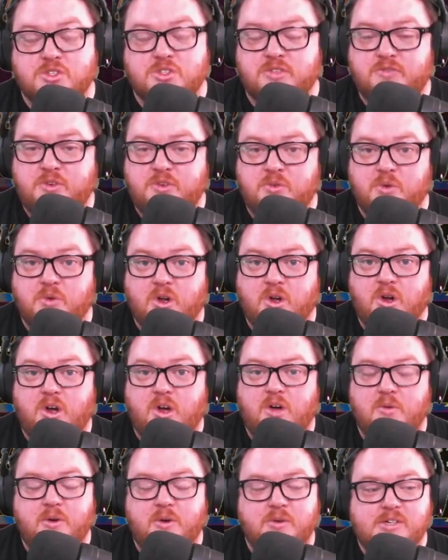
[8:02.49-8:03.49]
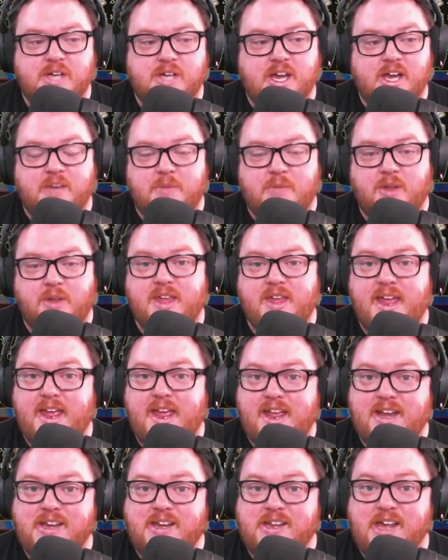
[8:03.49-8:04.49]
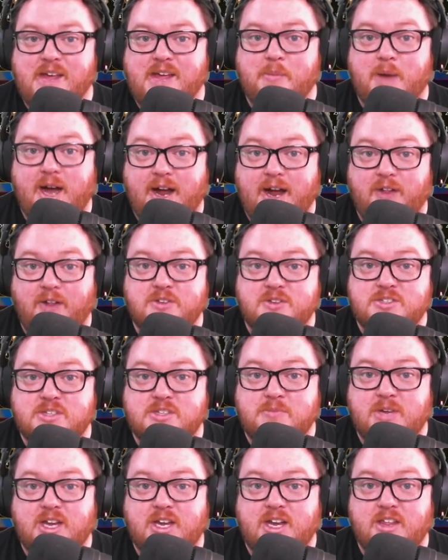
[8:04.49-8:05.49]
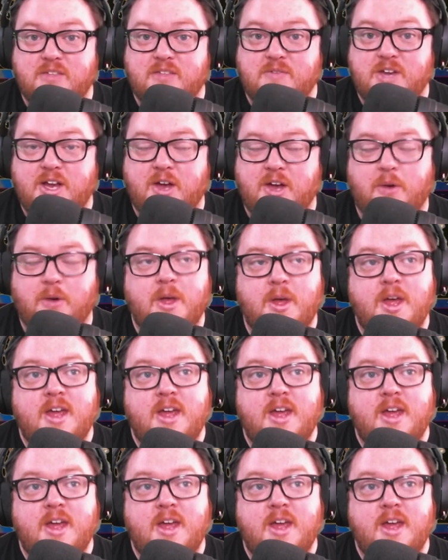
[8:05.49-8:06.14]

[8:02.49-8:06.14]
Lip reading: If you recall, we were talking about the end game islands at the beginning of the video.